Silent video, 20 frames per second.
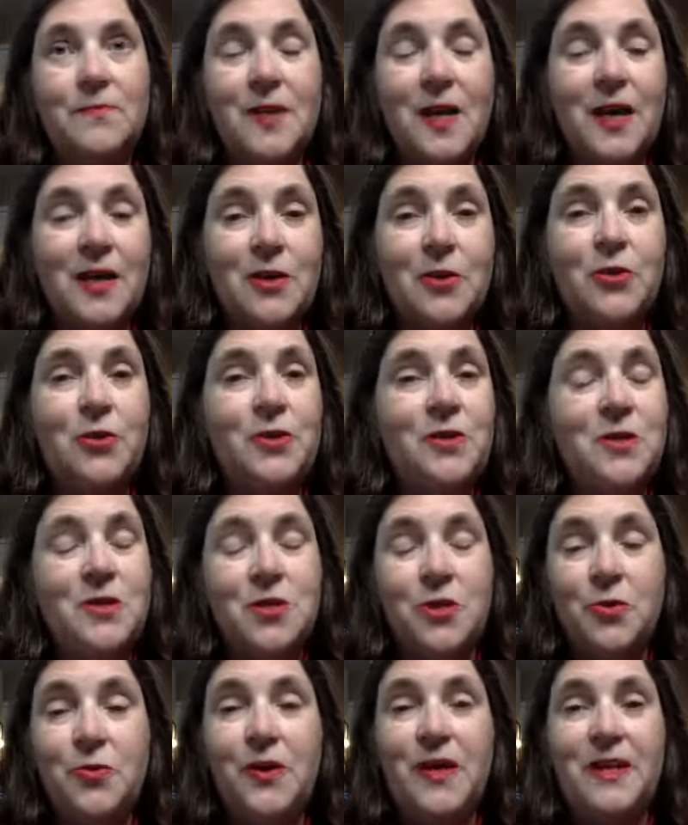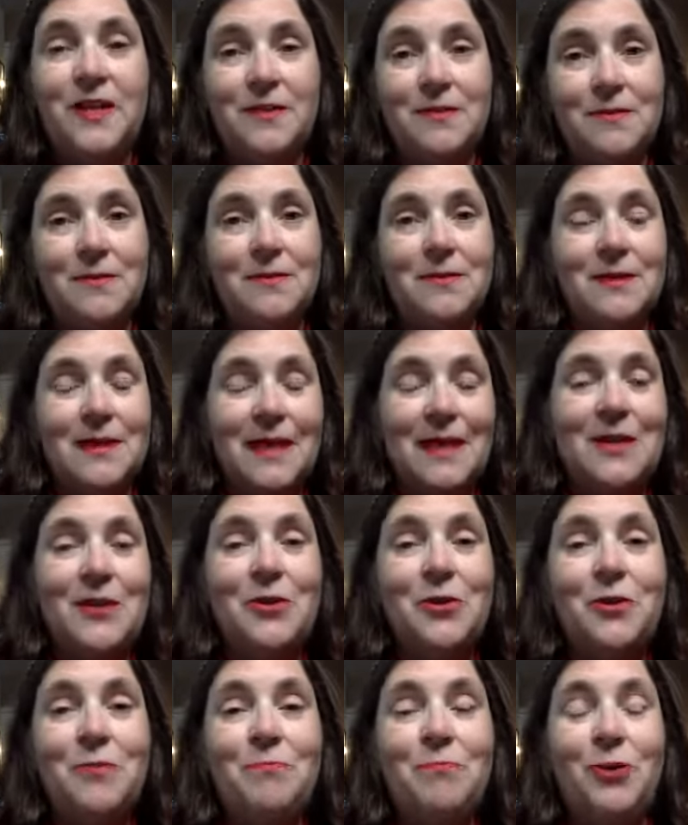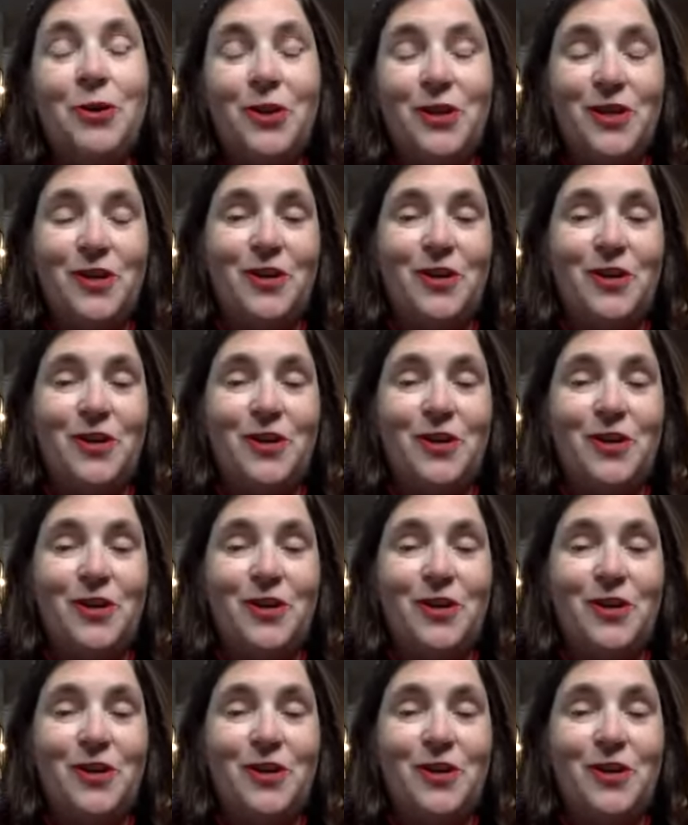I couldn't do it. I couldn't pull it